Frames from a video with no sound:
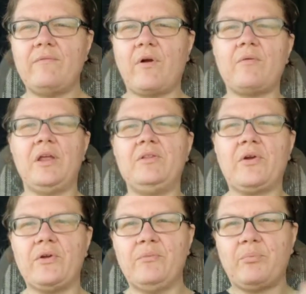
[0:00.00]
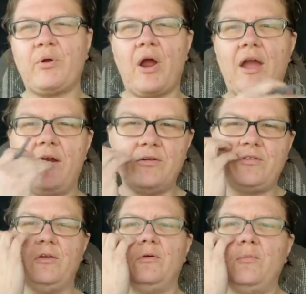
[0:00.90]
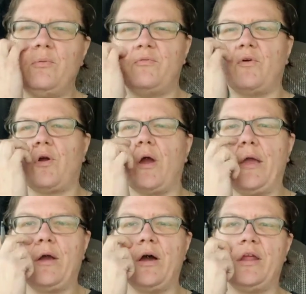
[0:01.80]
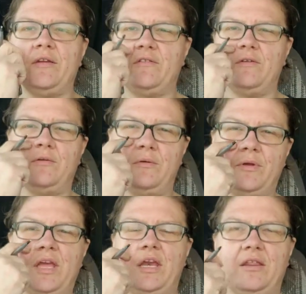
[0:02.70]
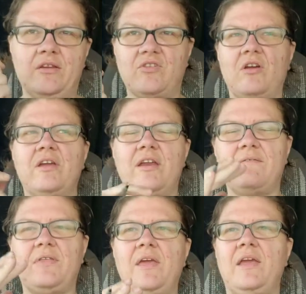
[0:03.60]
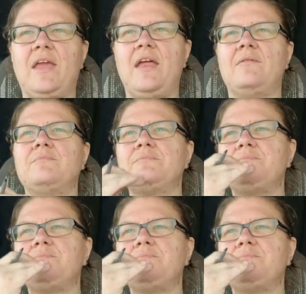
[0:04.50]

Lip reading: already learned prior to, before I got into eating the junk and everything again.